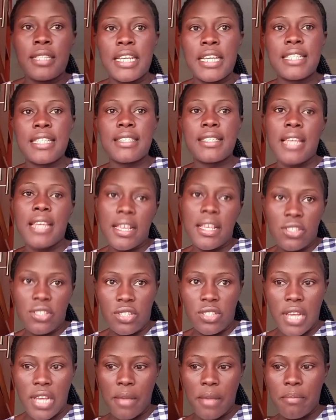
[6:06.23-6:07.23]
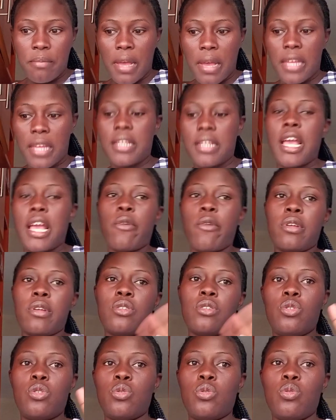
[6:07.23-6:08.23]
It's lunchtime and I
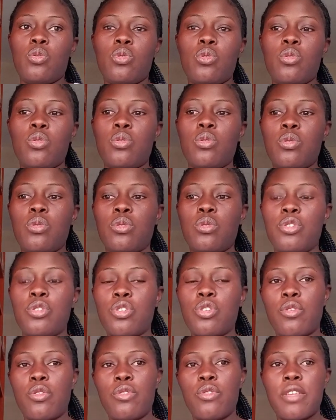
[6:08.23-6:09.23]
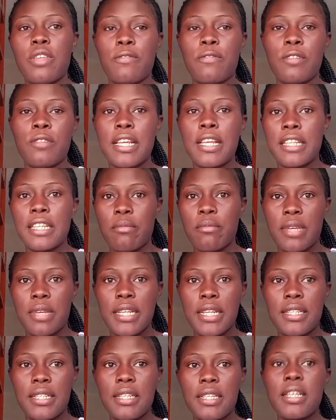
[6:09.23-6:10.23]
want to show you the food that I'm
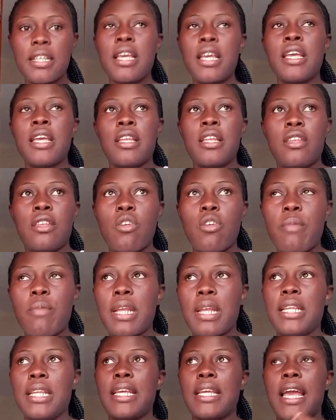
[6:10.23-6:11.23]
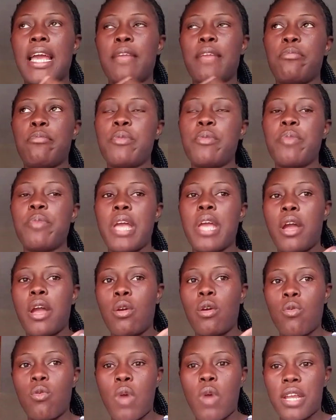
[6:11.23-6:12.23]
eating. Normally I prepare
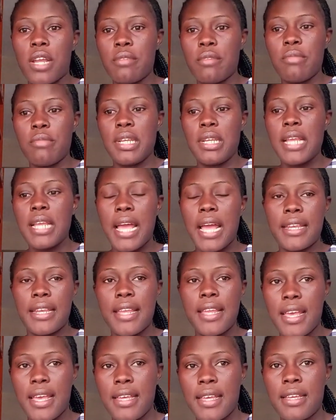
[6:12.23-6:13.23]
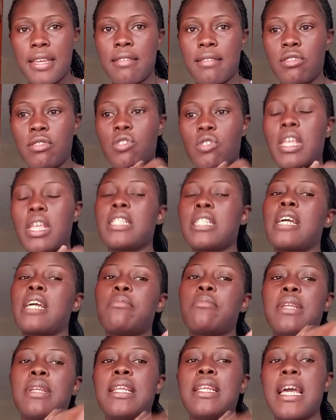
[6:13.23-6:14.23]
one meal a day, so that
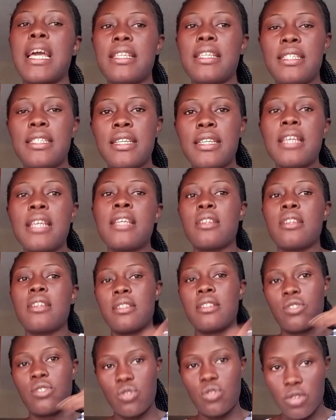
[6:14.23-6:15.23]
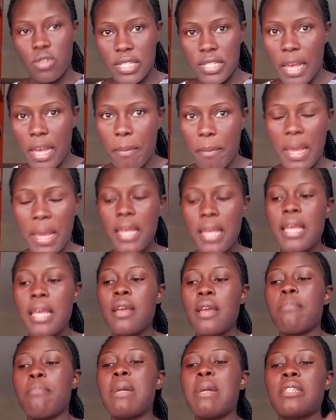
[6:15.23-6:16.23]
can be lunch stroke supper,
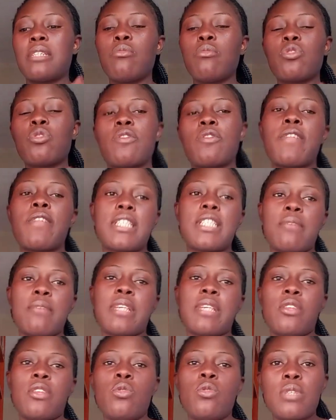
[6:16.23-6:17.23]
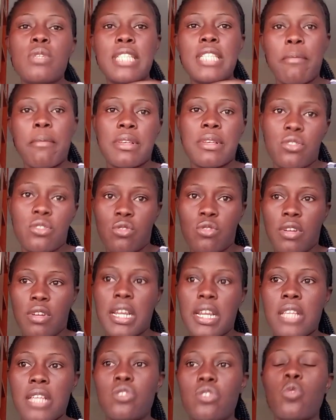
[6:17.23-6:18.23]
but most of the times I do supper stroke
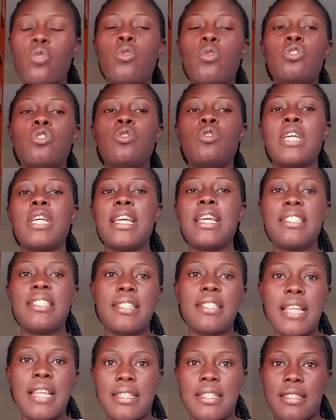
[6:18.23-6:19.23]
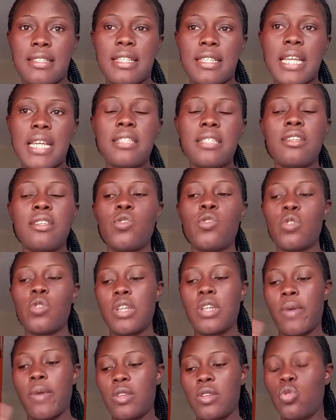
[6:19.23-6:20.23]
lunch. So what we ate last night is what
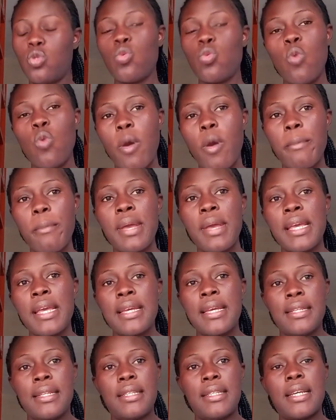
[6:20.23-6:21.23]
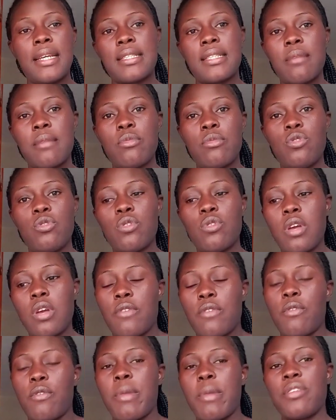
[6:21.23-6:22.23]
I want to warm, take some
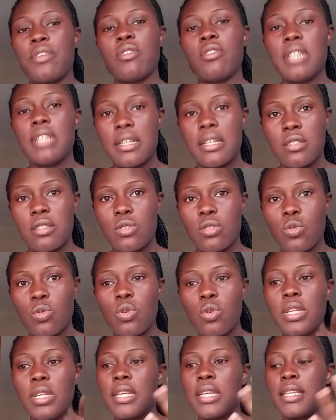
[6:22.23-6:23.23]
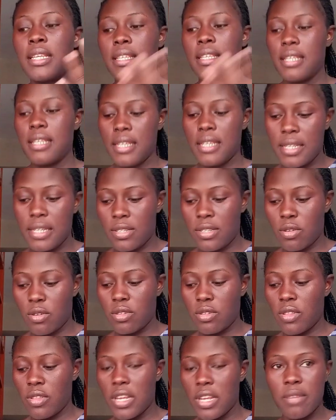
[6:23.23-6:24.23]
to for my daughter at school, eat
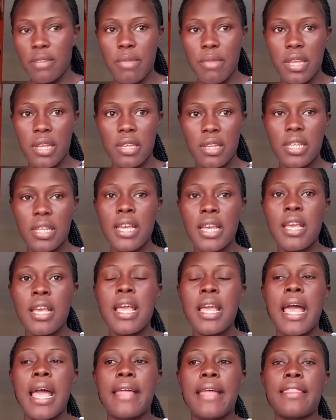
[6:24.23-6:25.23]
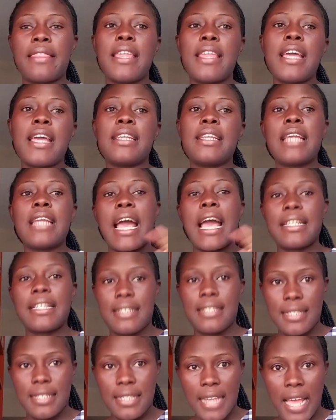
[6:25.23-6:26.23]
also the remaining, and then
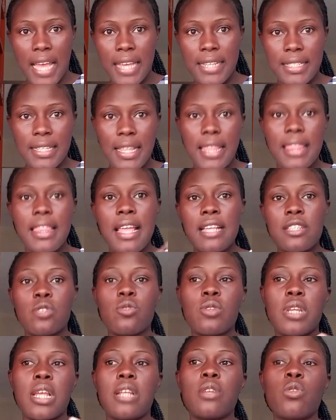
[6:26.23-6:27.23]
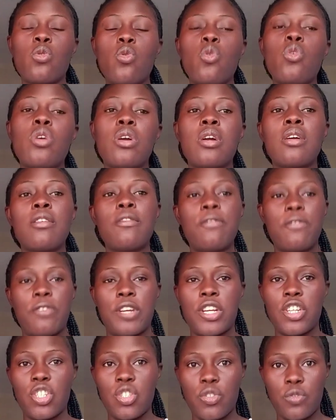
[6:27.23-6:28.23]
at night that's when I'll cook
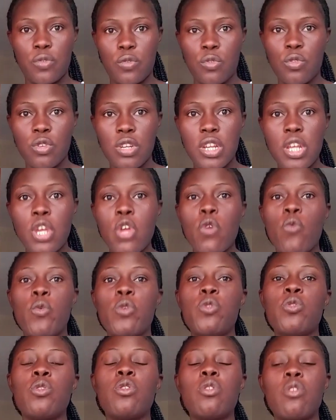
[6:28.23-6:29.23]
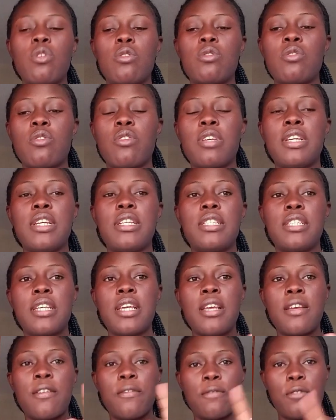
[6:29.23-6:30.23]
fresh food, which we'll also eat
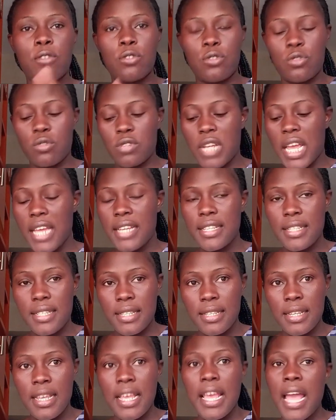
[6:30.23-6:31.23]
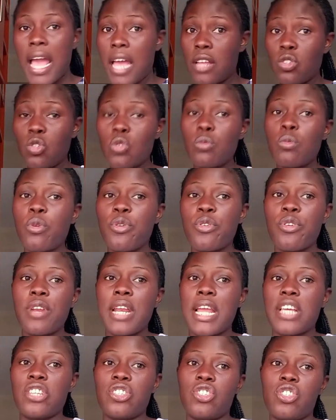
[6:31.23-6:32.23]
for tonight and tomorrow
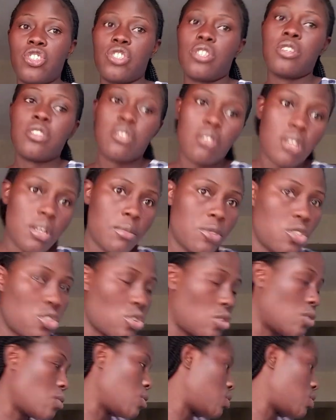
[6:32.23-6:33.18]
lunch. So let me show you